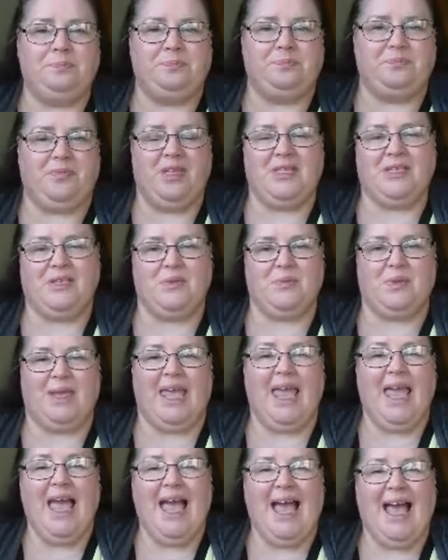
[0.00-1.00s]
excuse
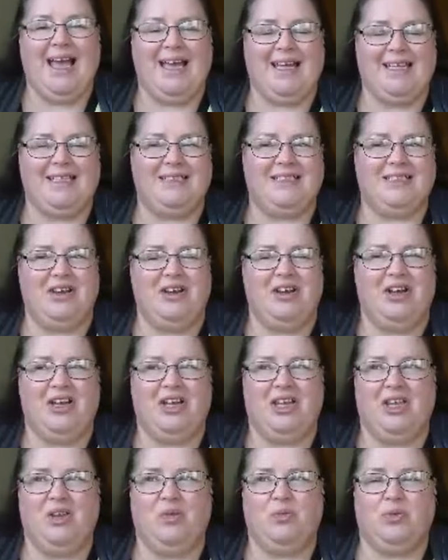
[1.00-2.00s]
me and
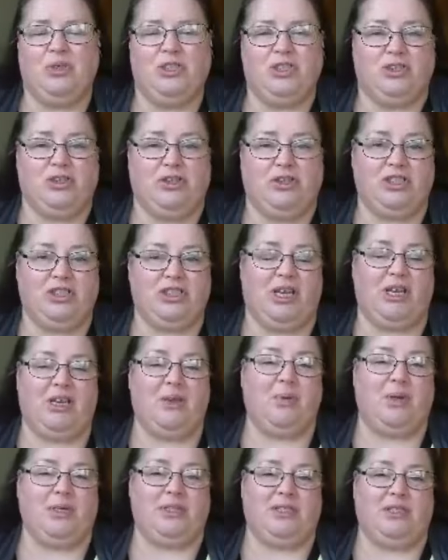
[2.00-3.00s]
i would urge
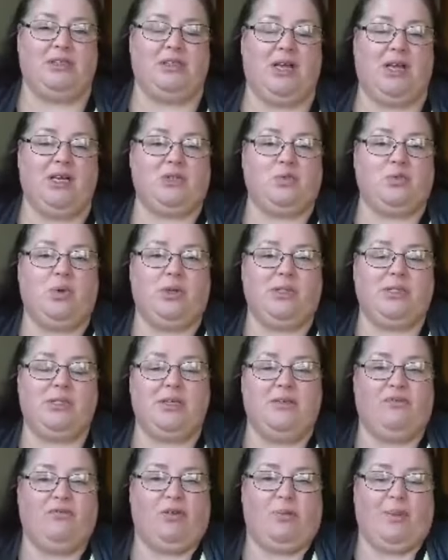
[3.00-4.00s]
anybody that
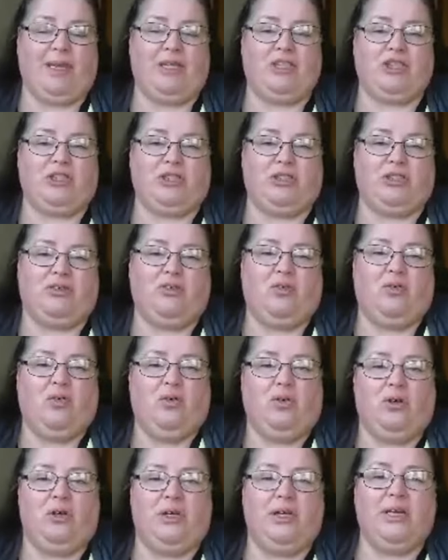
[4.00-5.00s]
wants information
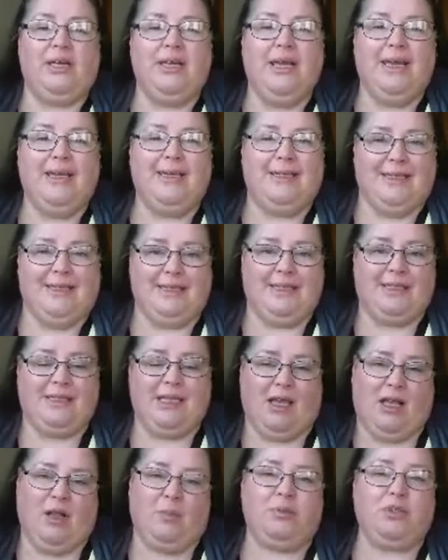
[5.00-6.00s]
or needs
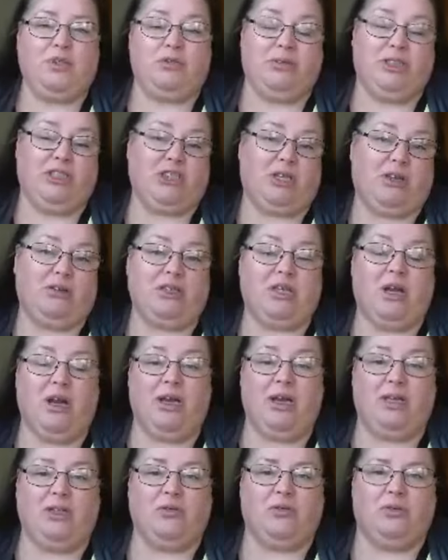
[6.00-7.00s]
help to reach out to
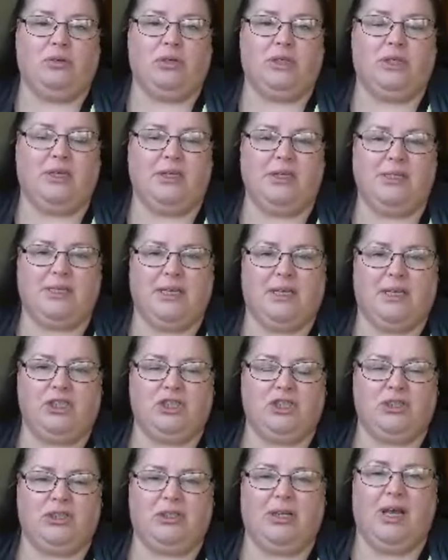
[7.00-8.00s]
either
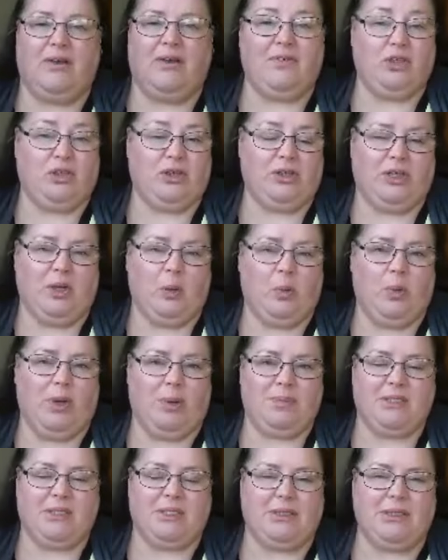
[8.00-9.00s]
organization have a look at their
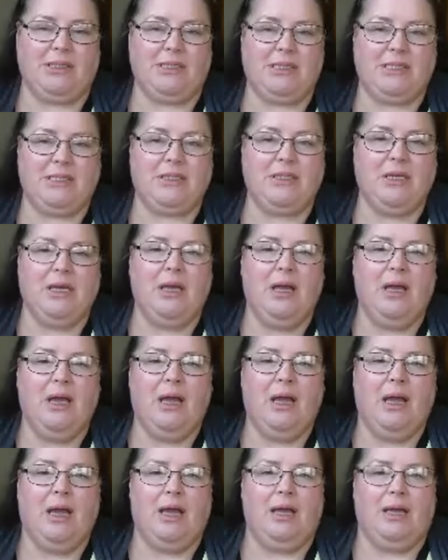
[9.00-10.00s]
websites
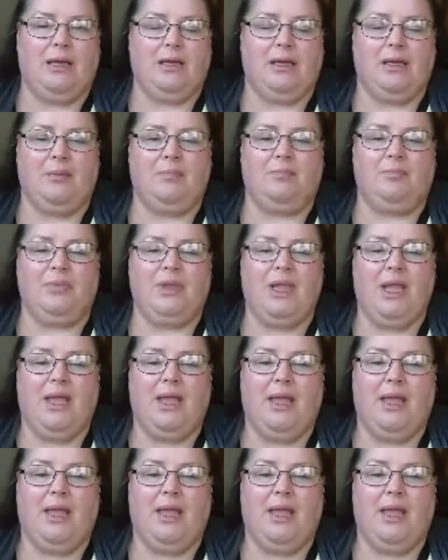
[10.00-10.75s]
um,